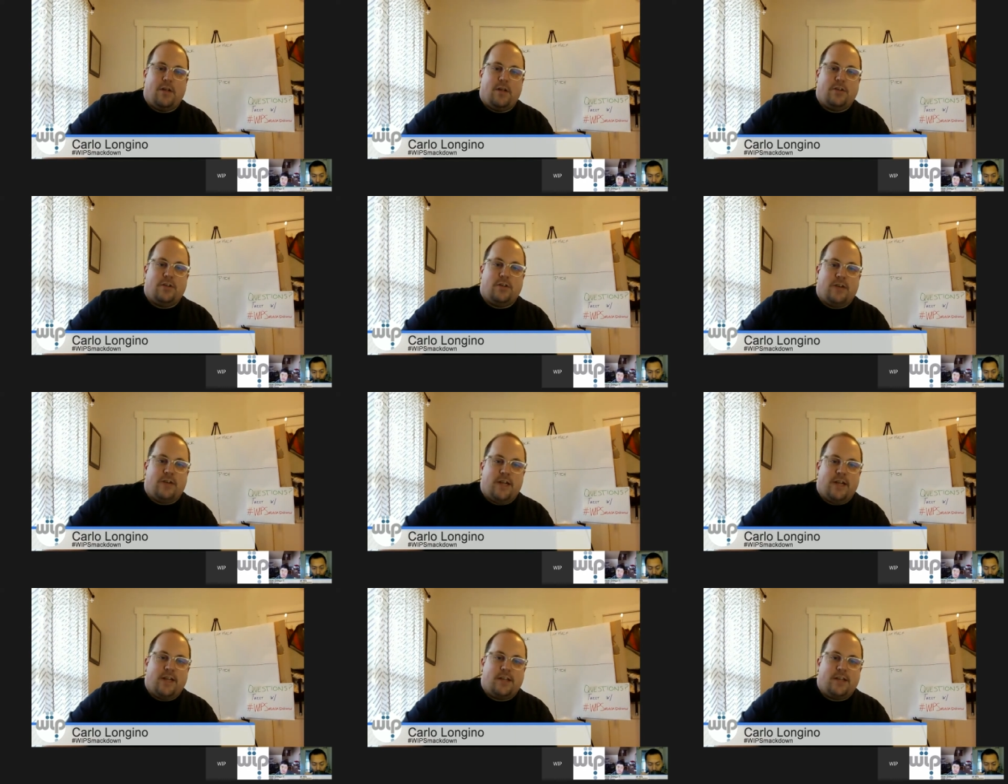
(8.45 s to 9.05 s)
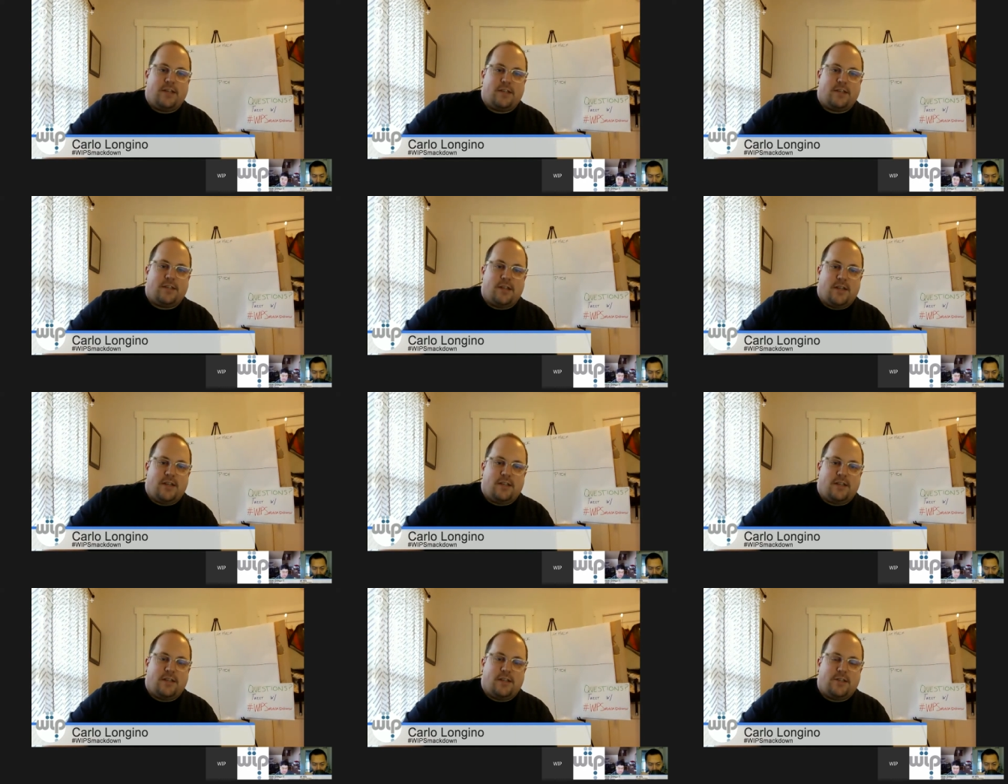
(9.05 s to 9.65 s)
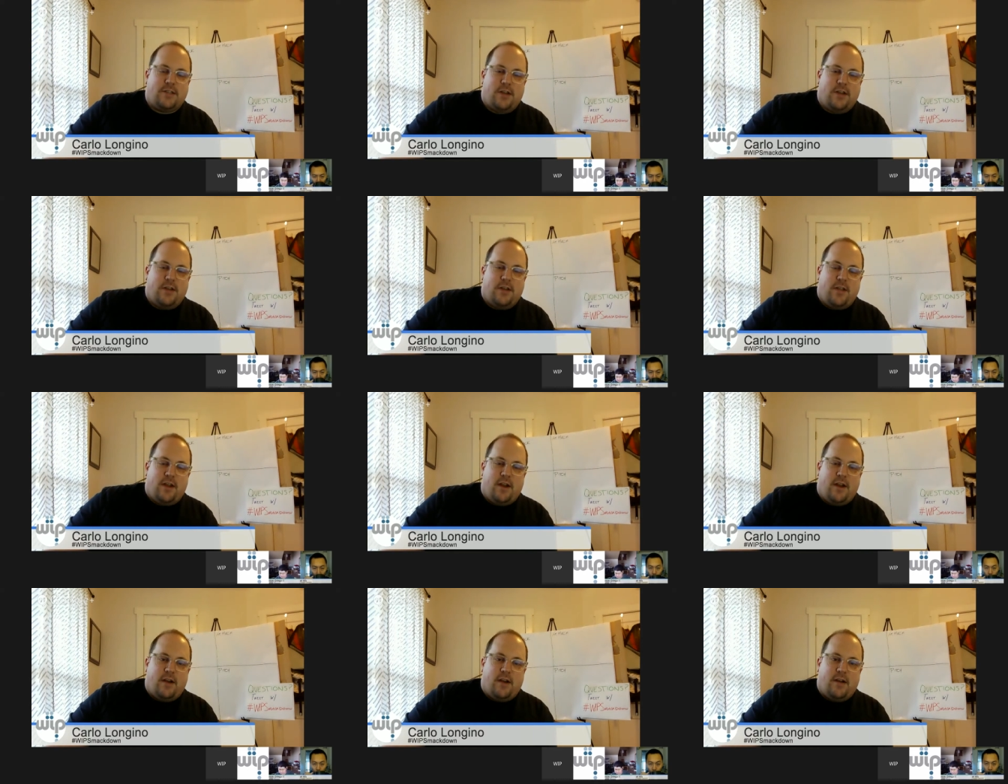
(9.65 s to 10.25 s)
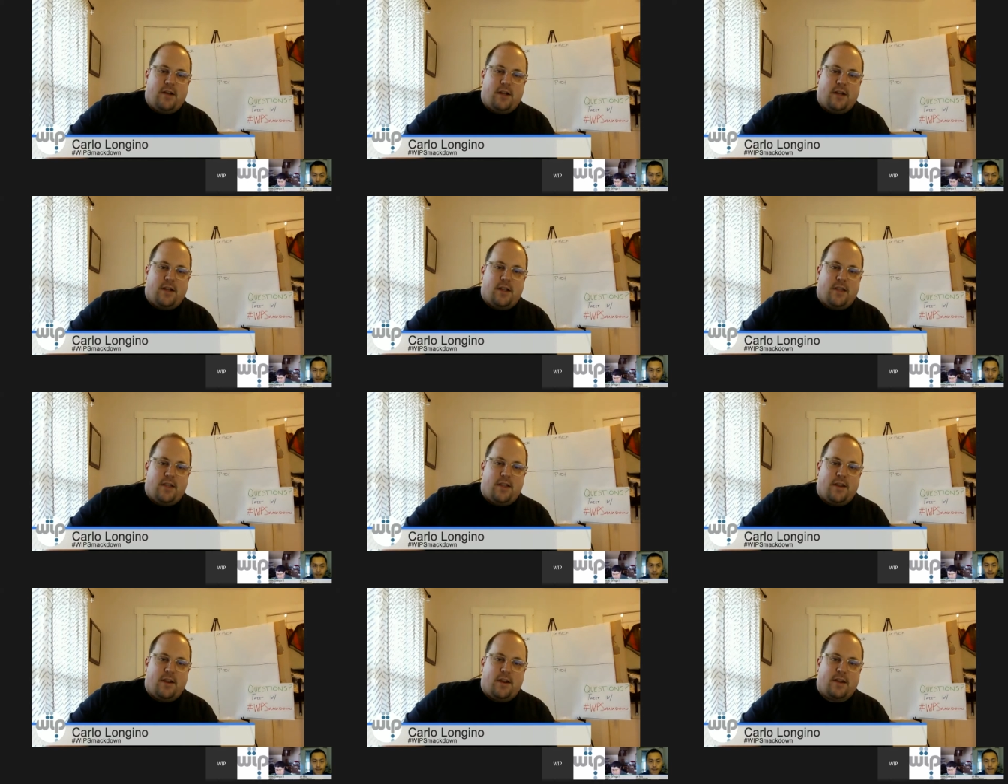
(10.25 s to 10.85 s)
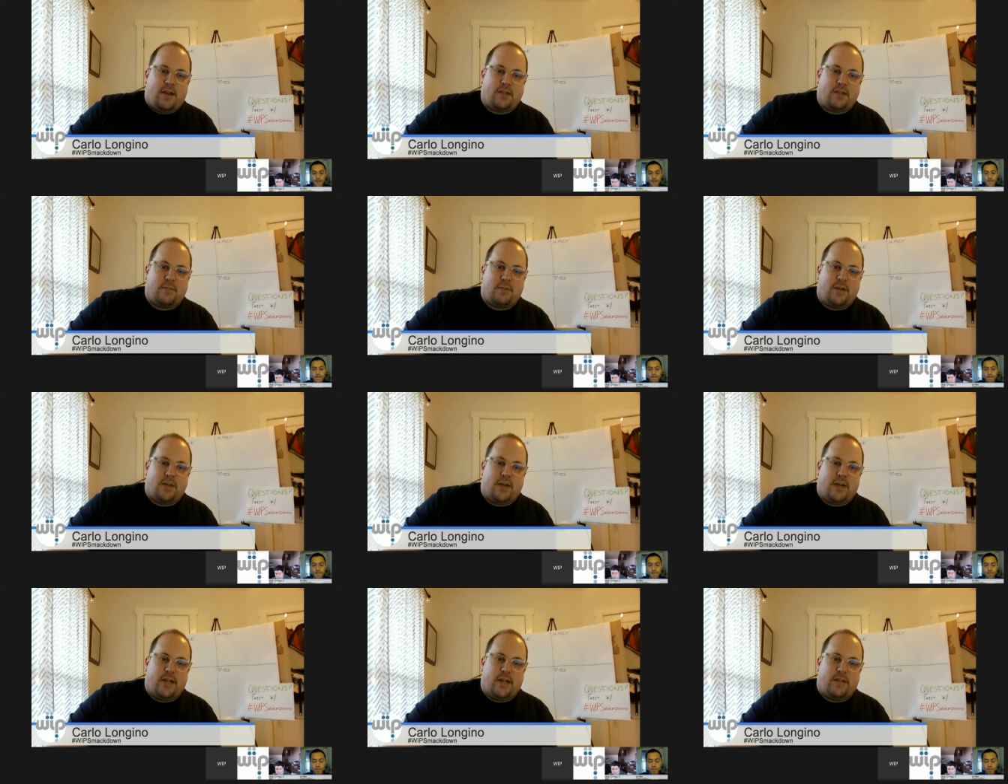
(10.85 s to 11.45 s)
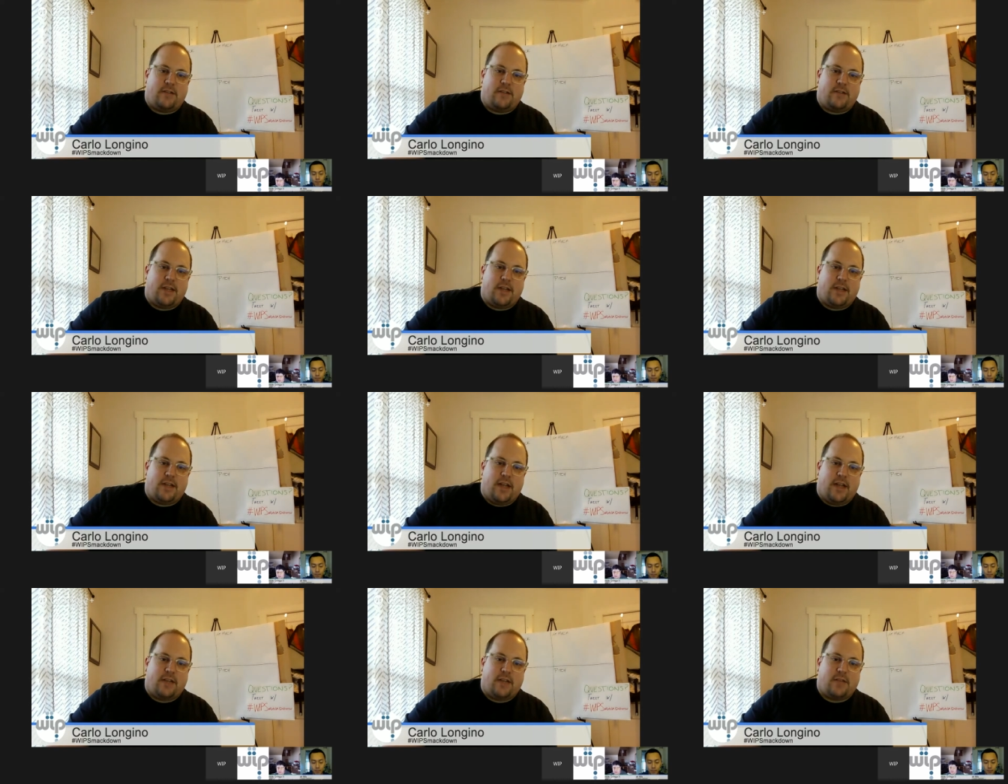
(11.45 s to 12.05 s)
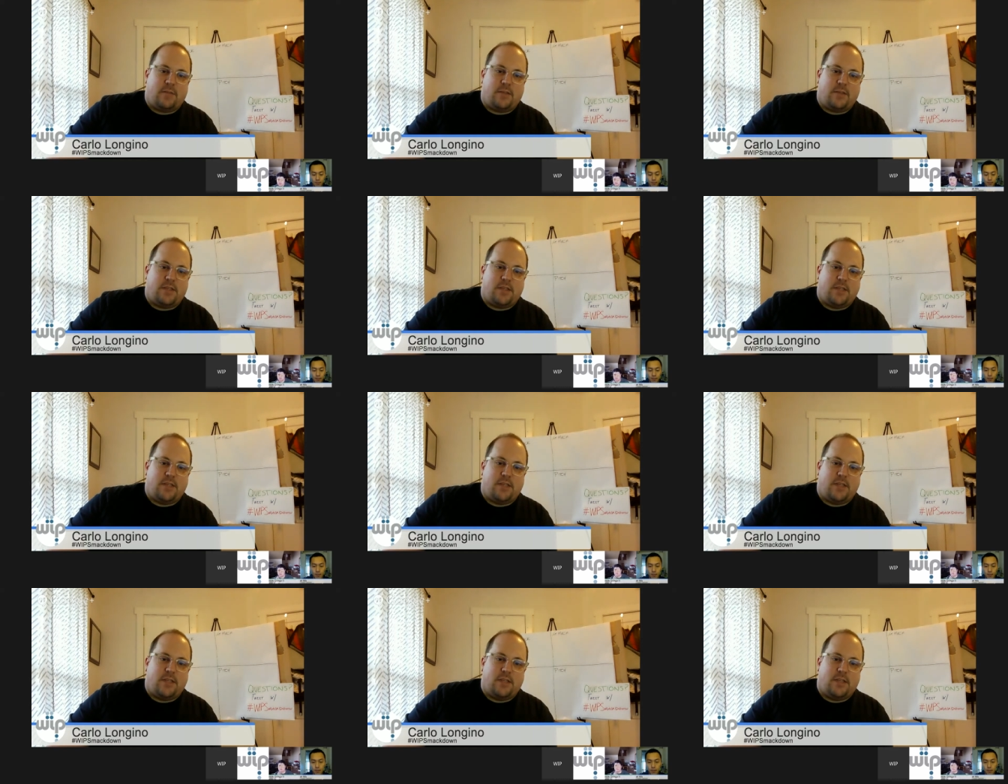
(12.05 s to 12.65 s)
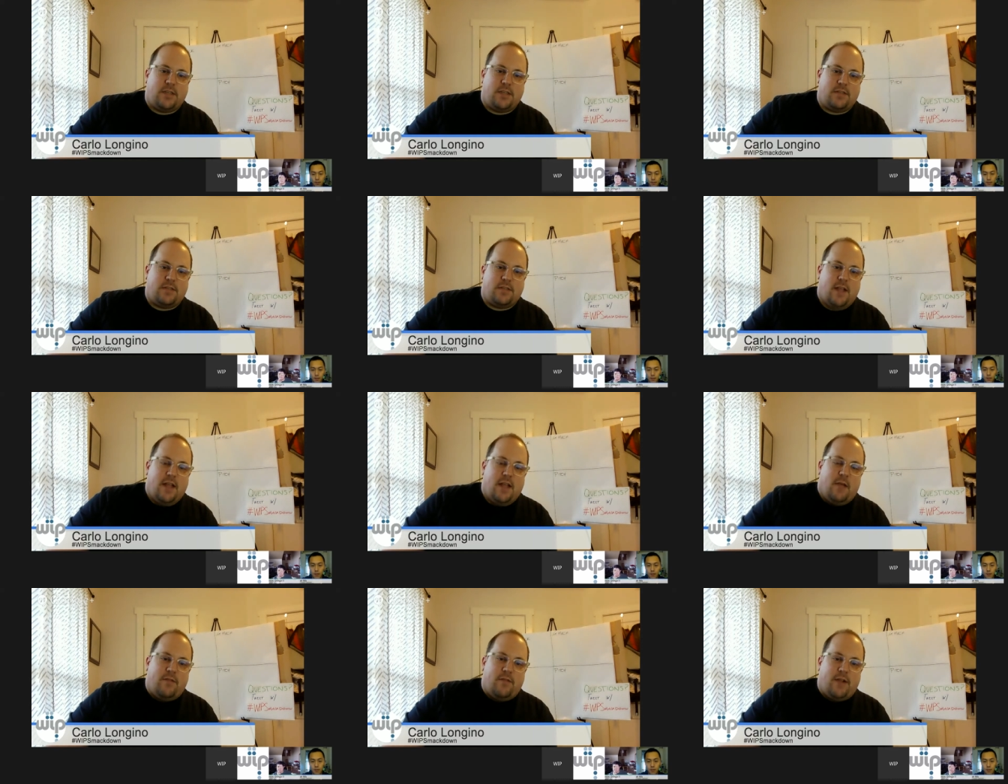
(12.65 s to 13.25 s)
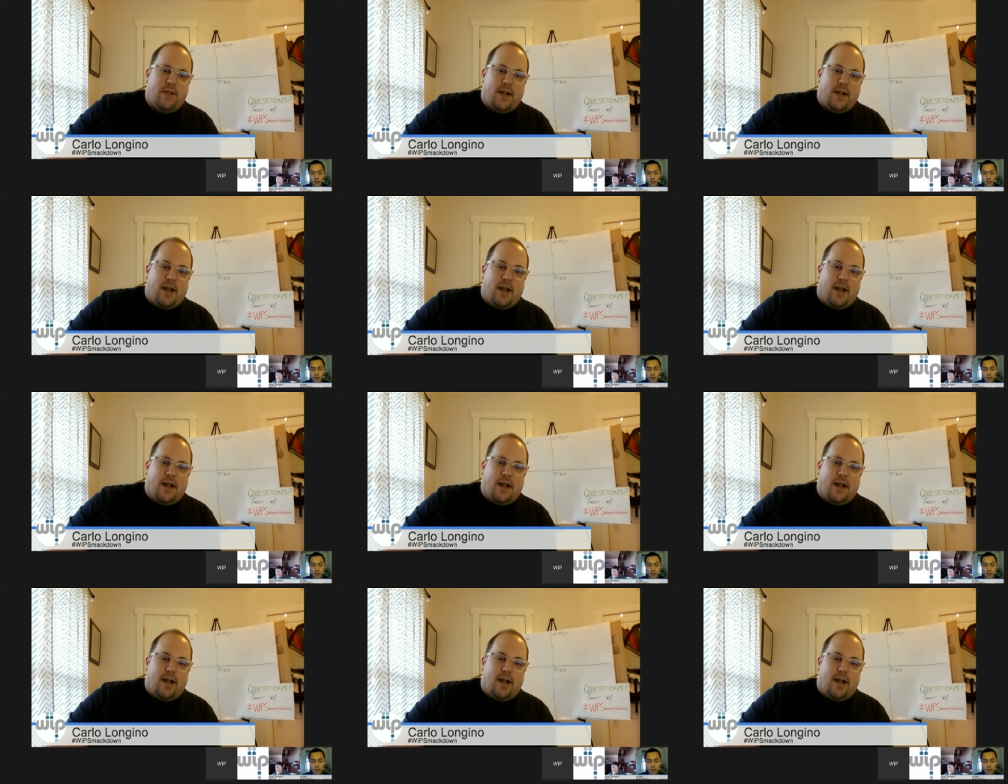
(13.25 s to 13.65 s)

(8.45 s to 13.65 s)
Joining us to share their experience and expertise, we've got